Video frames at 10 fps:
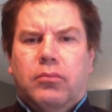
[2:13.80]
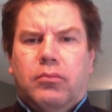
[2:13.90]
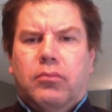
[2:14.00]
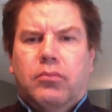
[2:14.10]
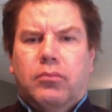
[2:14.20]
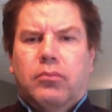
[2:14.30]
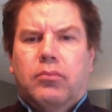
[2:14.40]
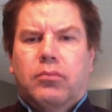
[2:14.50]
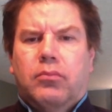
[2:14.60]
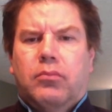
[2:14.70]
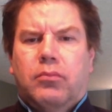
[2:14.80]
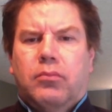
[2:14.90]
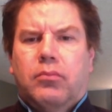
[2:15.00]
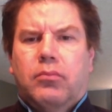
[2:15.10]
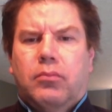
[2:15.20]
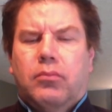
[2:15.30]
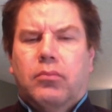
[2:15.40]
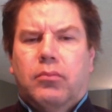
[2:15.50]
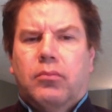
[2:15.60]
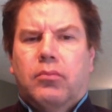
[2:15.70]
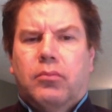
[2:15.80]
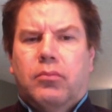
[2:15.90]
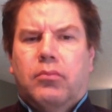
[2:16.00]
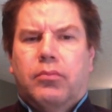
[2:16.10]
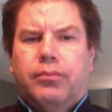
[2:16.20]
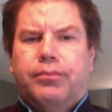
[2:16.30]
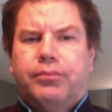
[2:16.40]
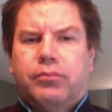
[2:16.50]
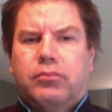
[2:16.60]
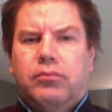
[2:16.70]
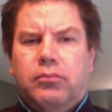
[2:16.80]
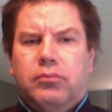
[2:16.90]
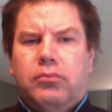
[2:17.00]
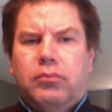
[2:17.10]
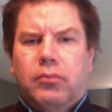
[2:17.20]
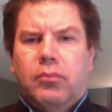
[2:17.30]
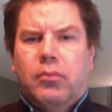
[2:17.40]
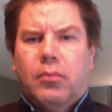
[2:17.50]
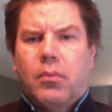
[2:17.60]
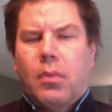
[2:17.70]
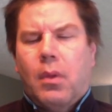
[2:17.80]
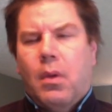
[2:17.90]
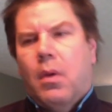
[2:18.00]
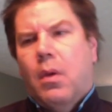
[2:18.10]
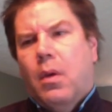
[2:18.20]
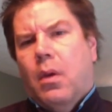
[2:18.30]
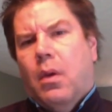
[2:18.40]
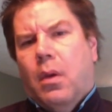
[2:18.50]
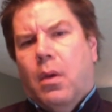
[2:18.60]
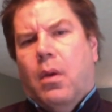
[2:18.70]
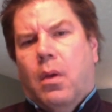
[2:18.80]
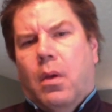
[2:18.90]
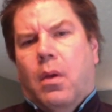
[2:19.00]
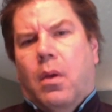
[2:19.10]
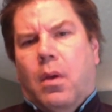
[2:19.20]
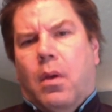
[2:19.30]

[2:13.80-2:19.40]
(silent)